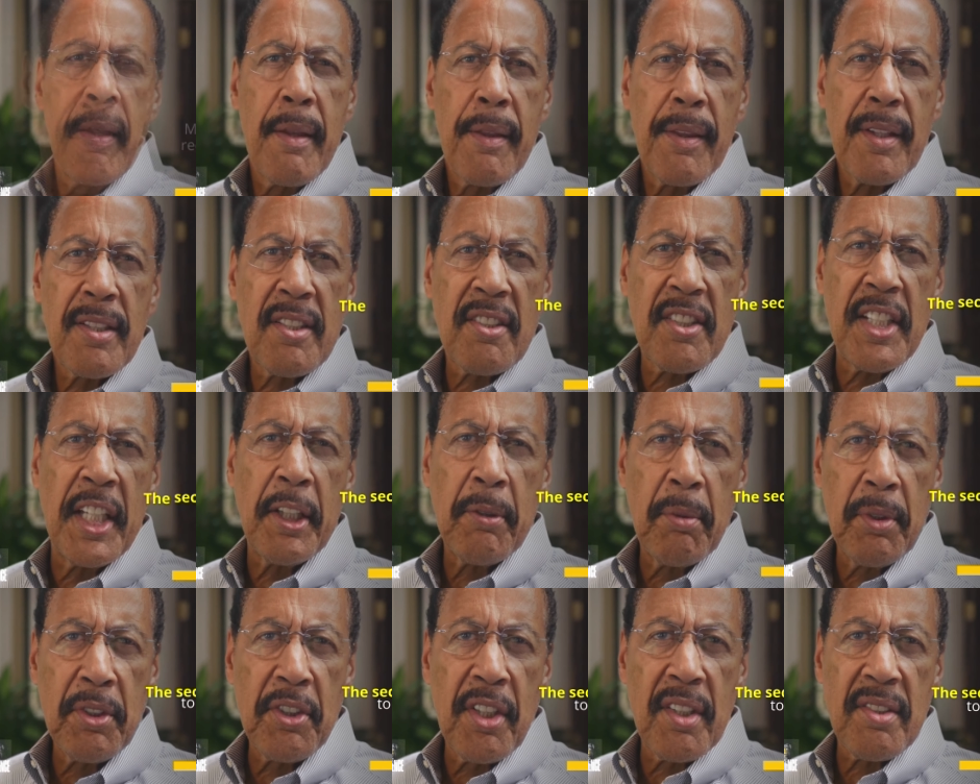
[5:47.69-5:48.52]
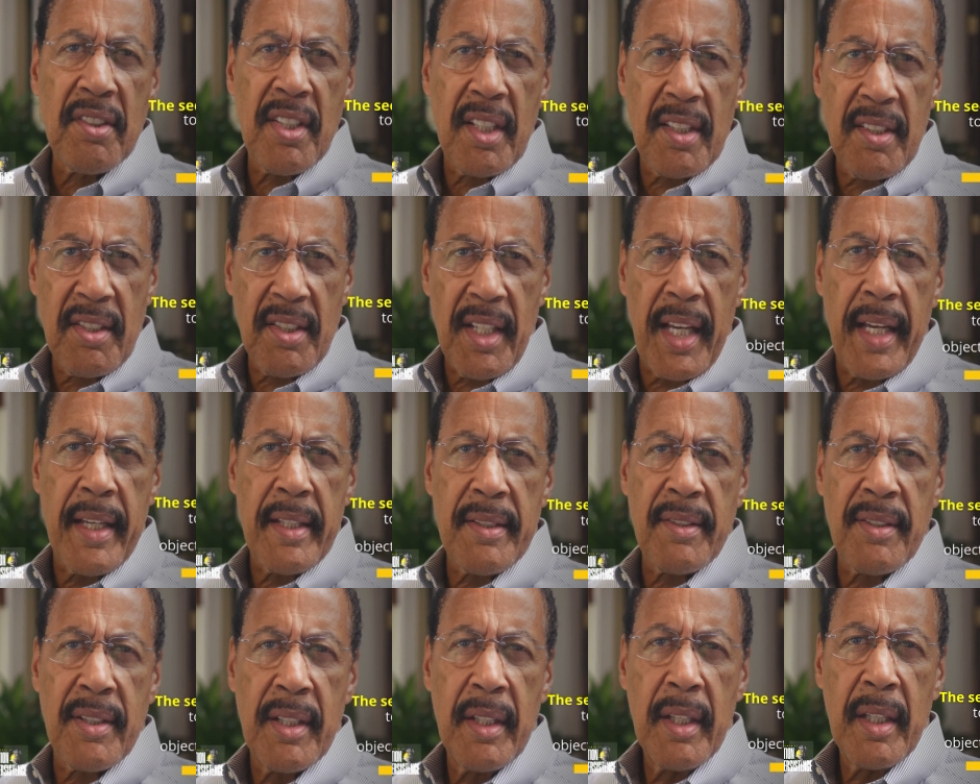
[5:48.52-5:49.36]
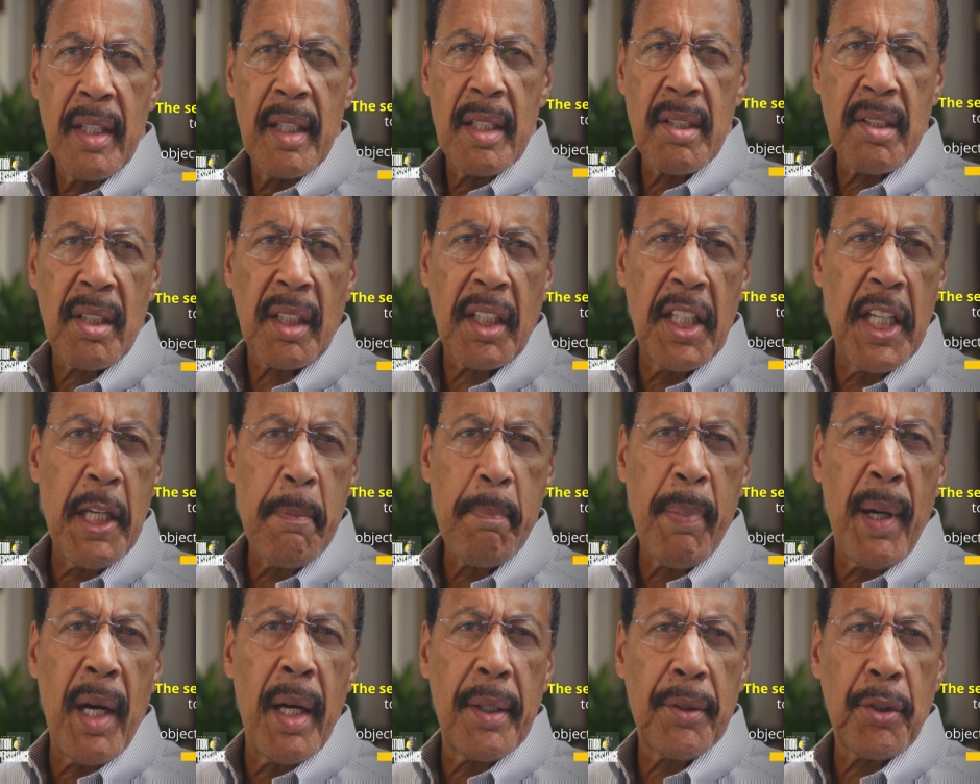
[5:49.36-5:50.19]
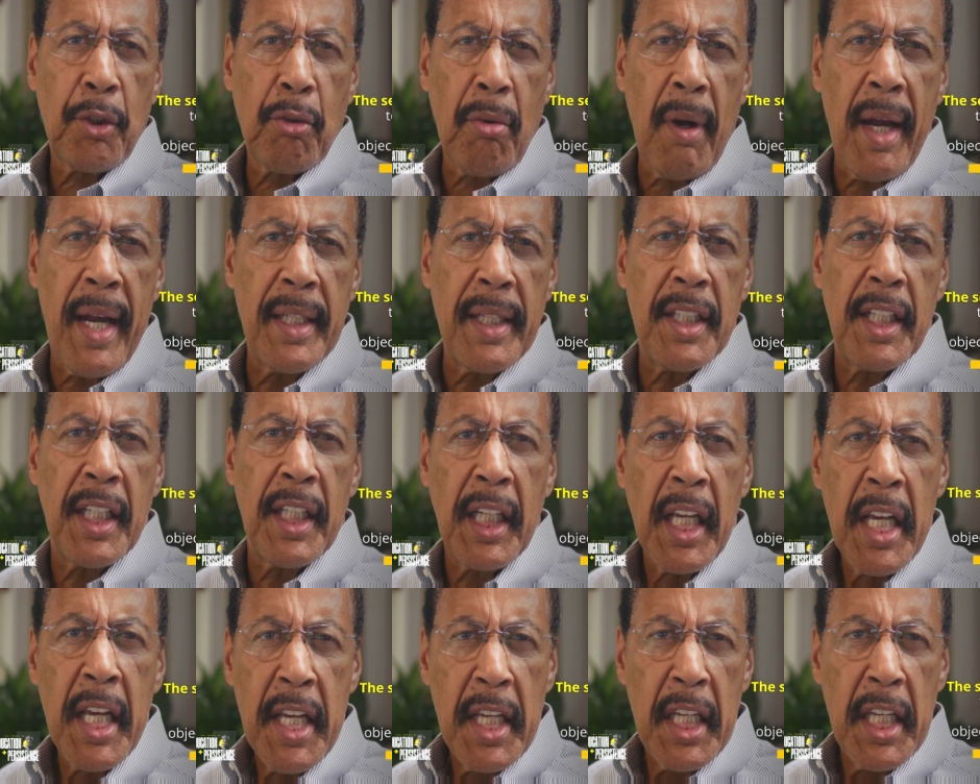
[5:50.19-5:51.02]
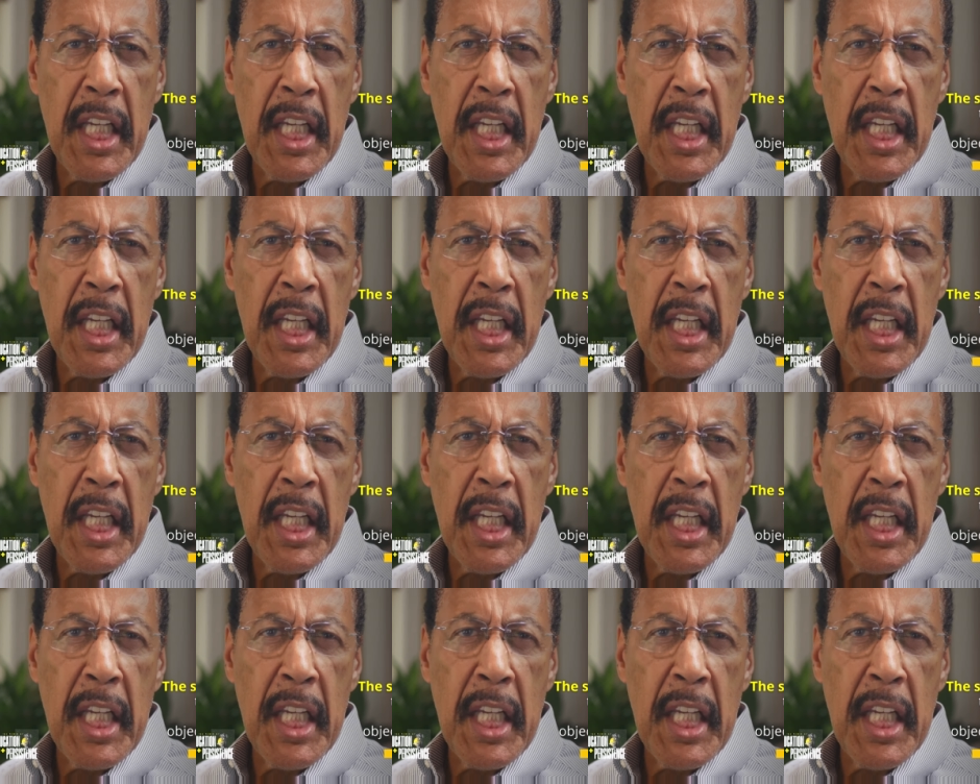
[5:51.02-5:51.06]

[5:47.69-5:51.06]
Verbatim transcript: The secret to success is to keep on grinding